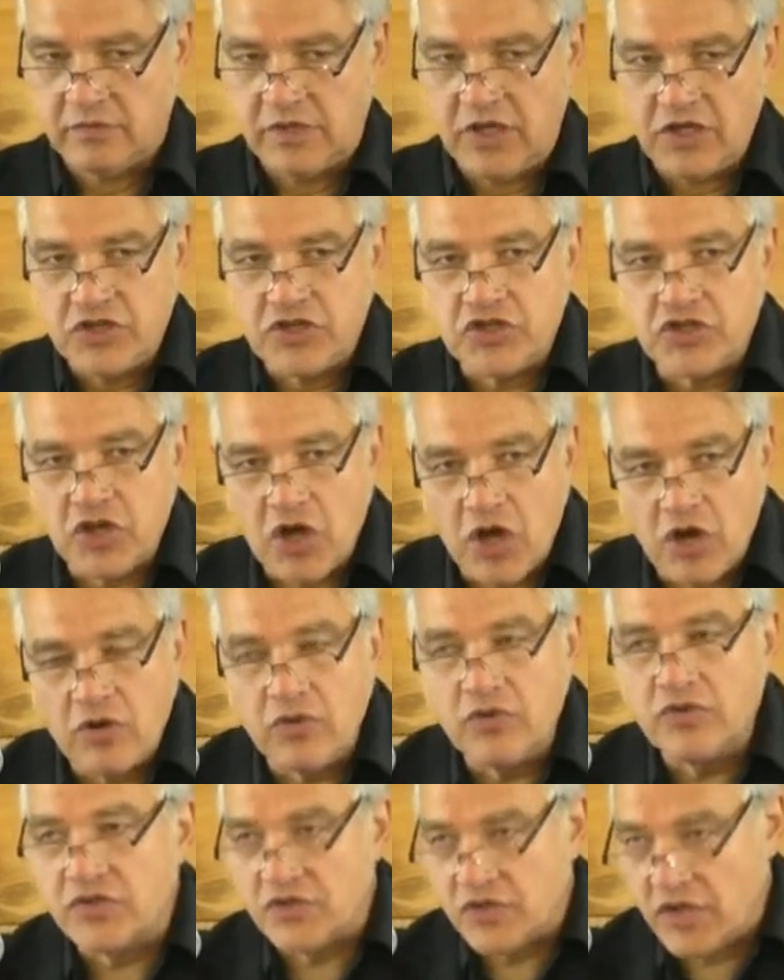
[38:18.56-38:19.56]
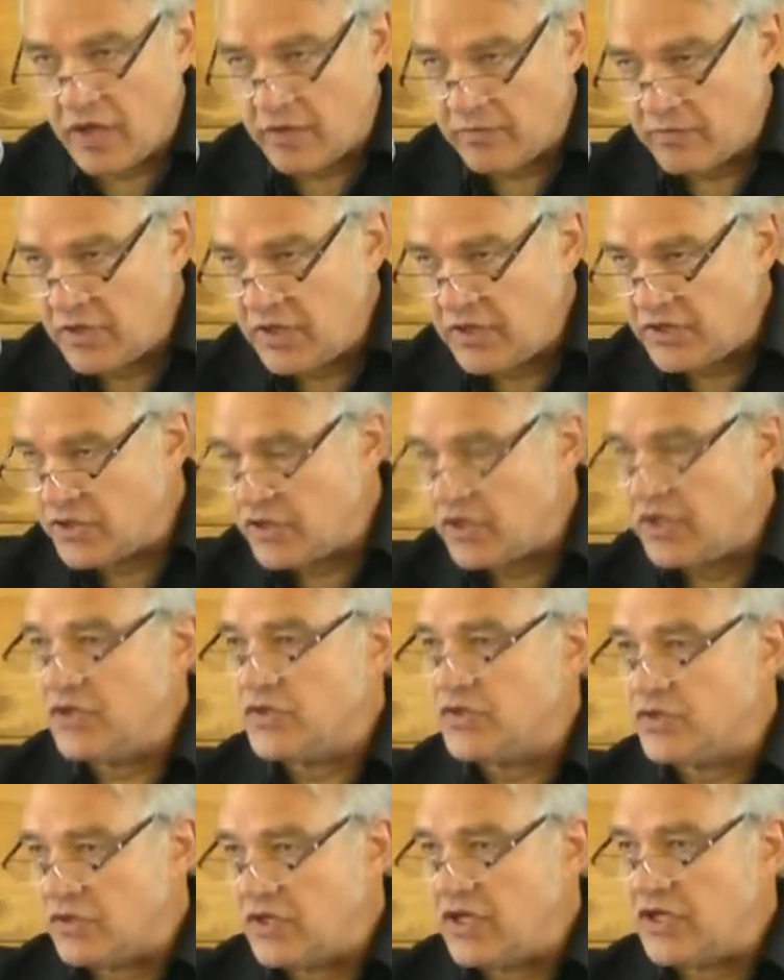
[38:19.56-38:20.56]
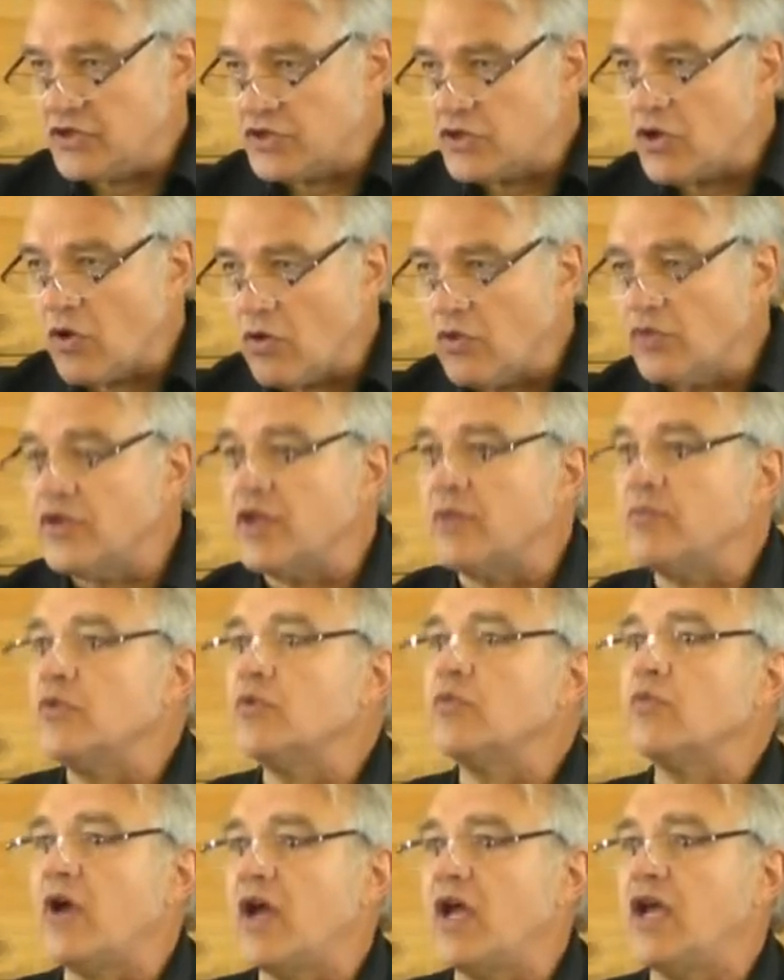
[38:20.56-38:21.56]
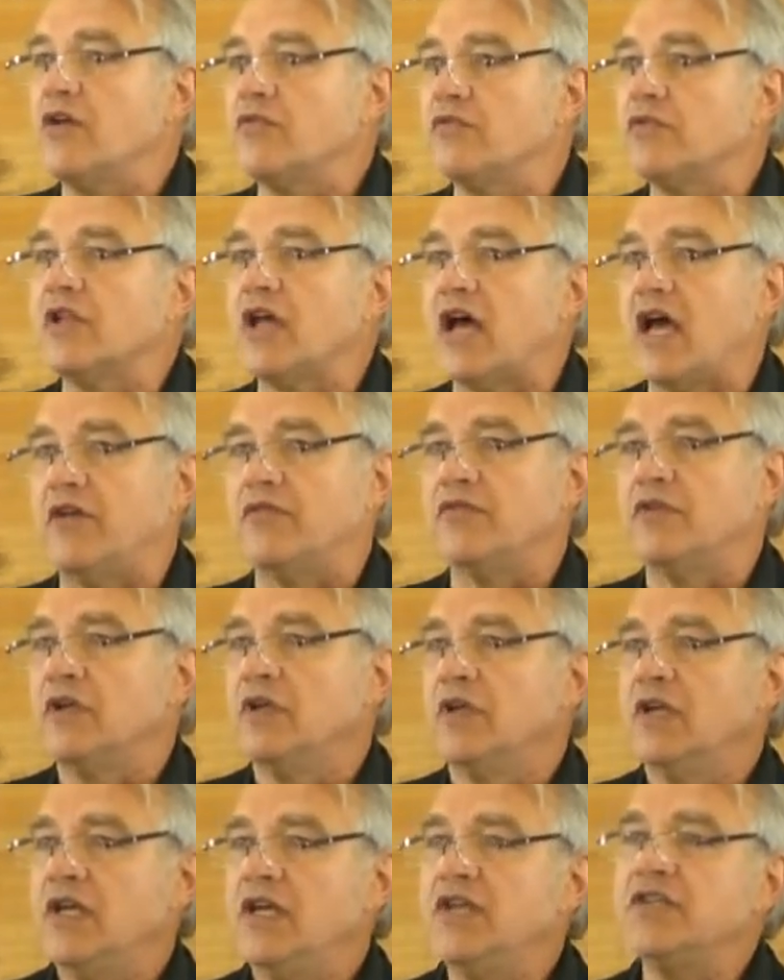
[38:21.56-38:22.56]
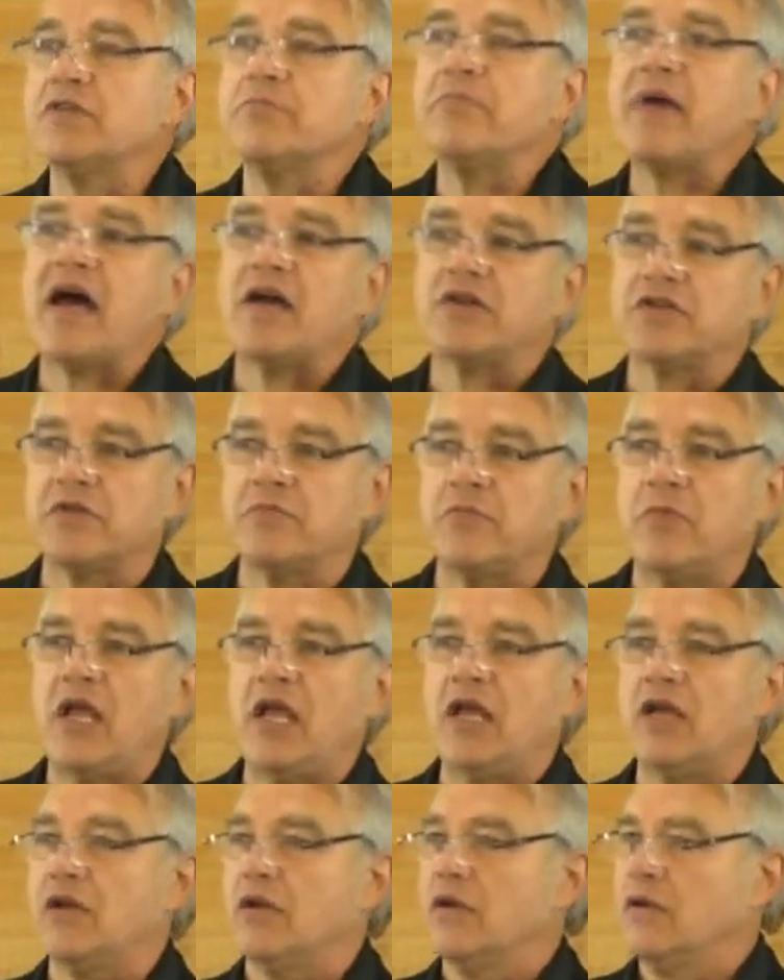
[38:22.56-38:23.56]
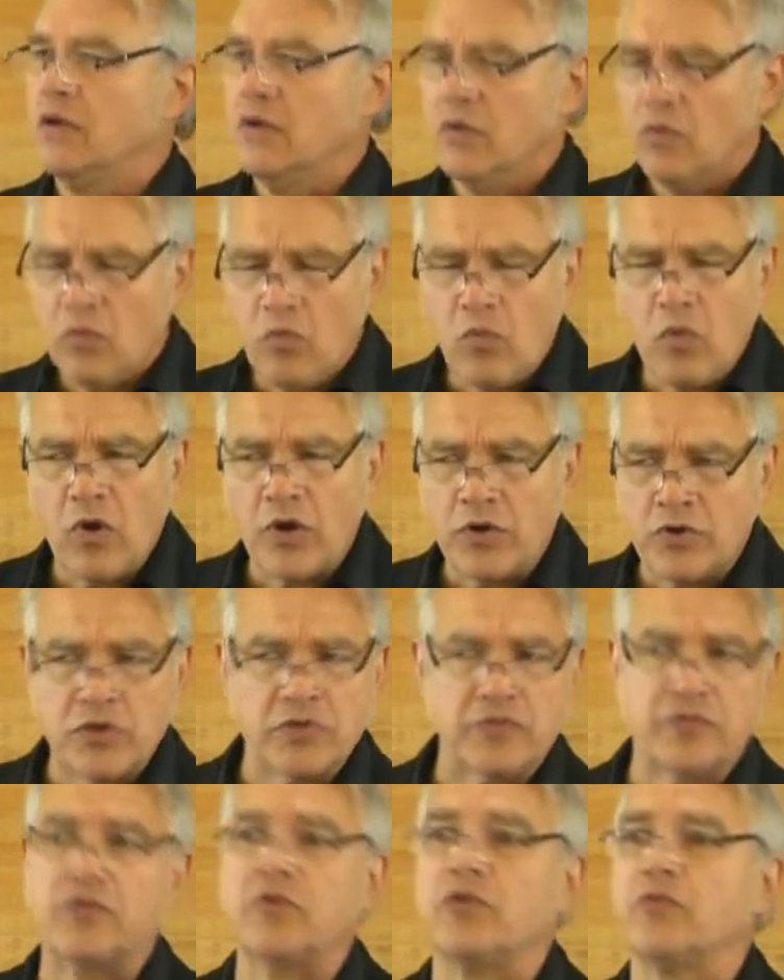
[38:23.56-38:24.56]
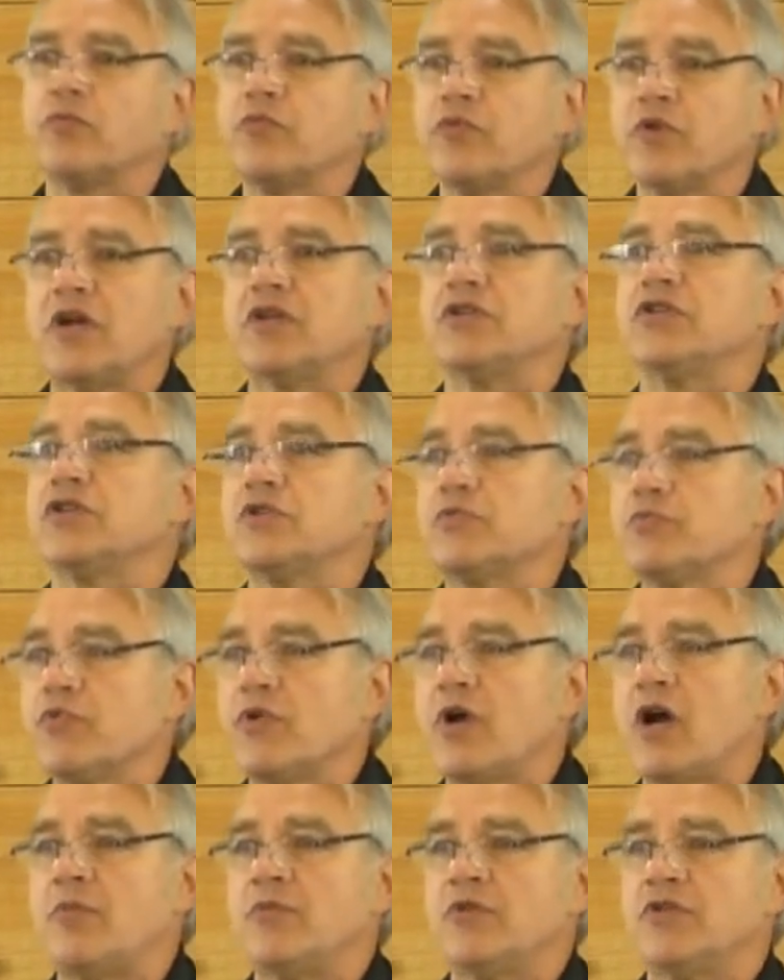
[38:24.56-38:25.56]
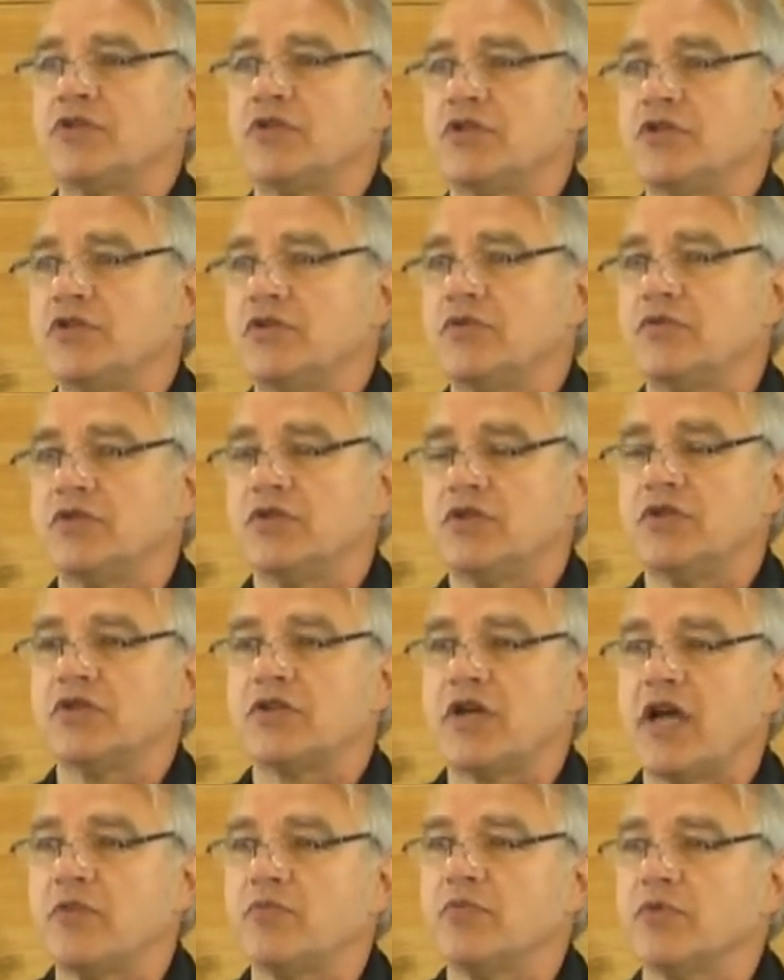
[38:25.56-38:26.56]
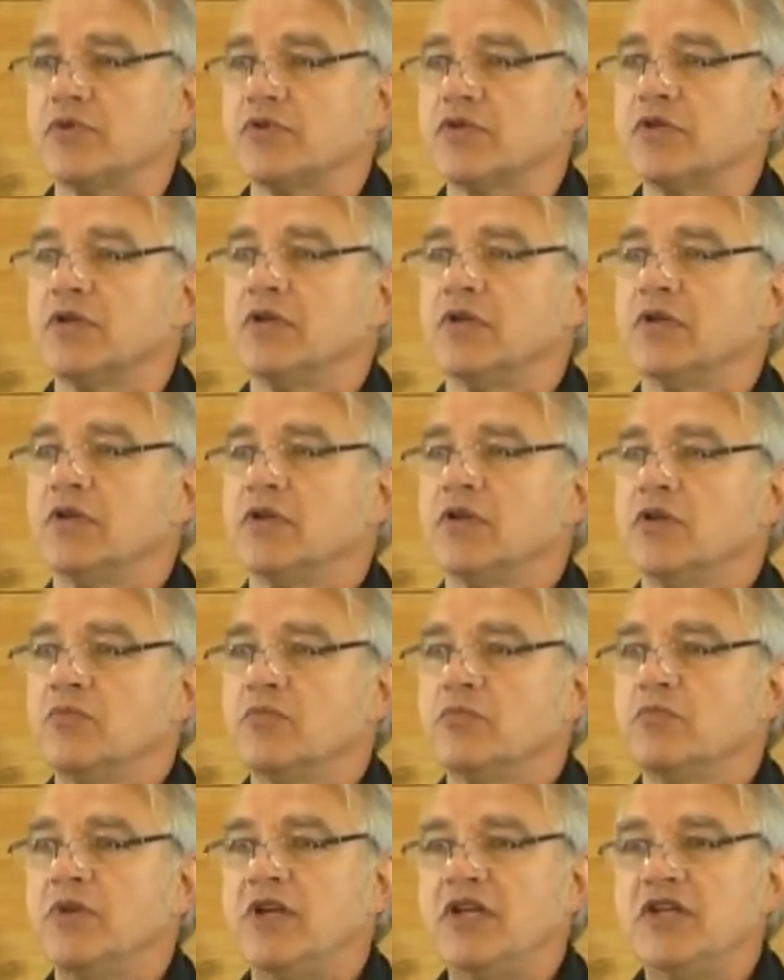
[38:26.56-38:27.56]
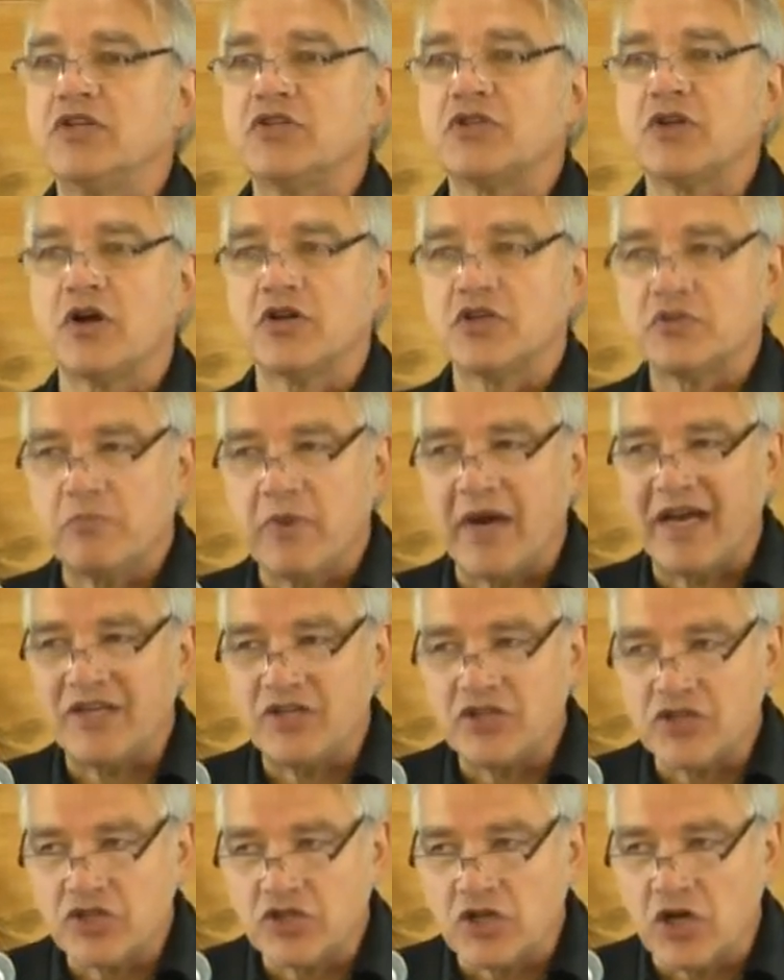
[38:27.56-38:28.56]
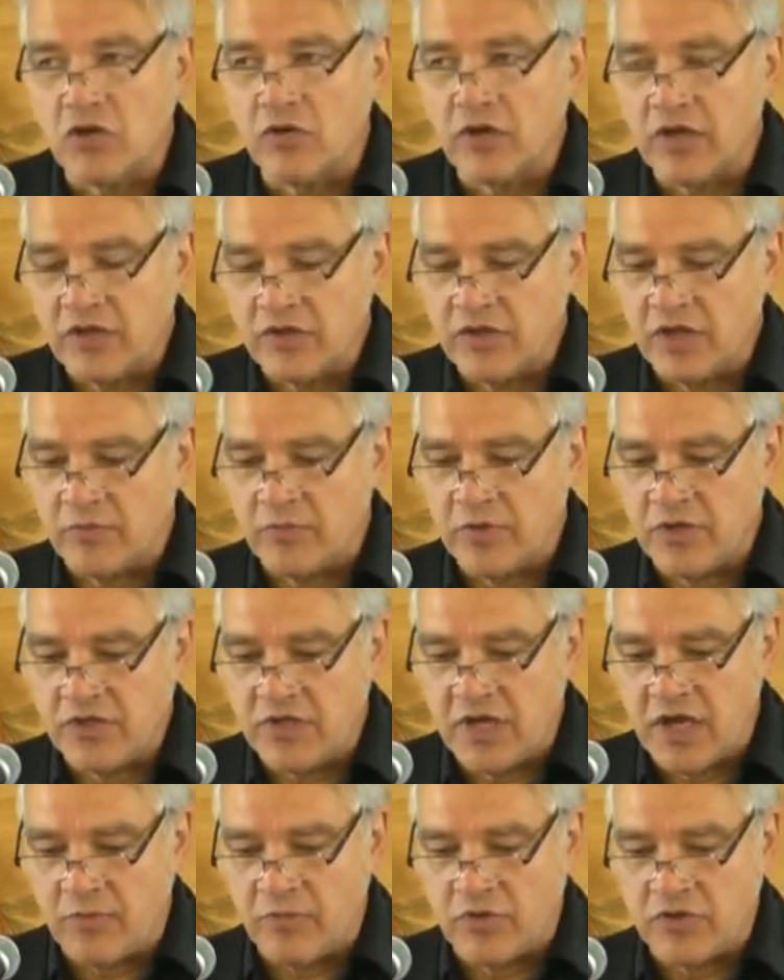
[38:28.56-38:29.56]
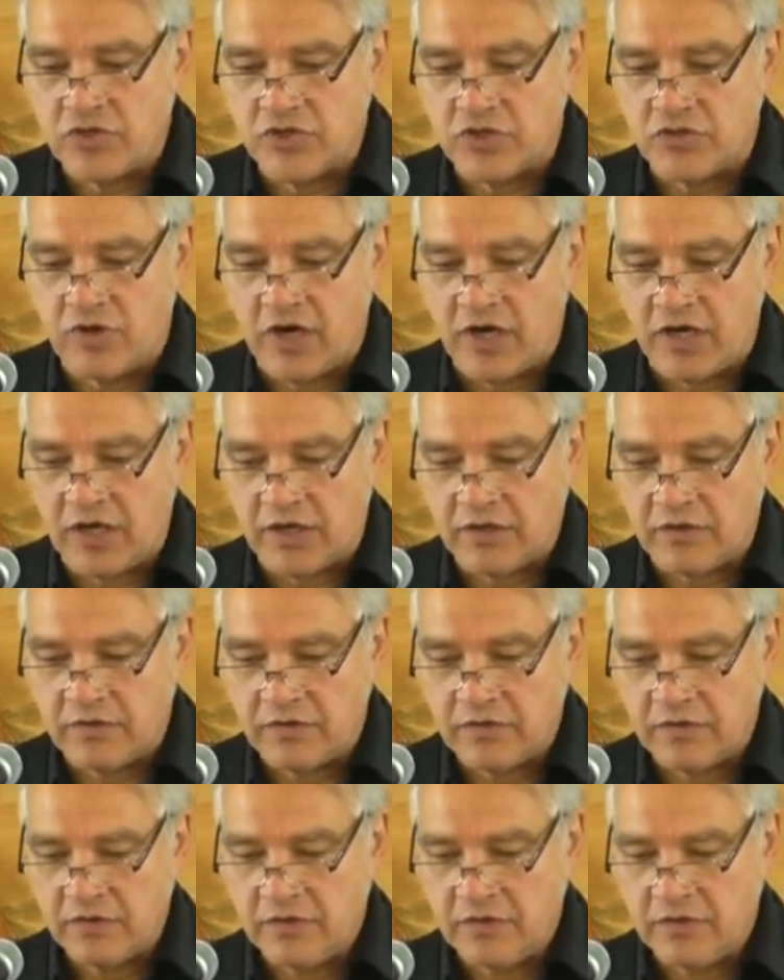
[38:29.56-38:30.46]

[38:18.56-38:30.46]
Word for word: he shows them, he's, he's, he's told them the way of life. He's about to make wonderful, precious promises to his disciples, but he starts by showing them and demonstrating.